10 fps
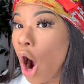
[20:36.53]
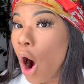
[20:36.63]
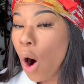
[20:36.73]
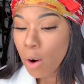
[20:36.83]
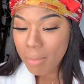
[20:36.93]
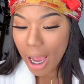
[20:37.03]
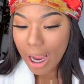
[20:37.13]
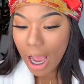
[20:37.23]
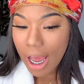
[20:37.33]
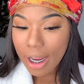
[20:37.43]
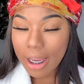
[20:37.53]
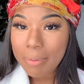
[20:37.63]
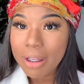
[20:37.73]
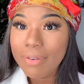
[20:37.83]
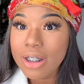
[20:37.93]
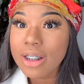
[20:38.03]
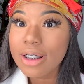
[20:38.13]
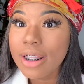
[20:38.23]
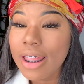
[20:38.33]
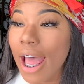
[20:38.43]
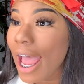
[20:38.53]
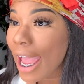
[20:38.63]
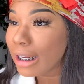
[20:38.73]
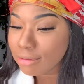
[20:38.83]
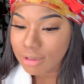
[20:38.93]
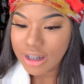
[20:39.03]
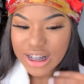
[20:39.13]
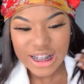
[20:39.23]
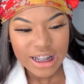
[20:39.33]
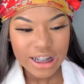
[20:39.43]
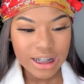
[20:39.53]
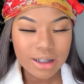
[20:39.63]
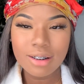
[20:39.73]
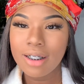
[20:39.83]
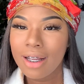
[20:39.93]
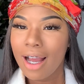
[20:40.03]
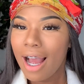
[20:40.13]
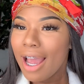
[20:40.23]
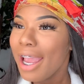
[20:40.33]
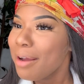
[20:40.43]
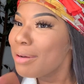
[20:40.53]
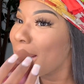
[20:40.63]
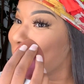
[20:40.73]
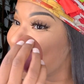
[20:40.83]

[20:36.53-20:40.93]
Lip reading: Oh my god, I can't believe I just did that. I hate when I do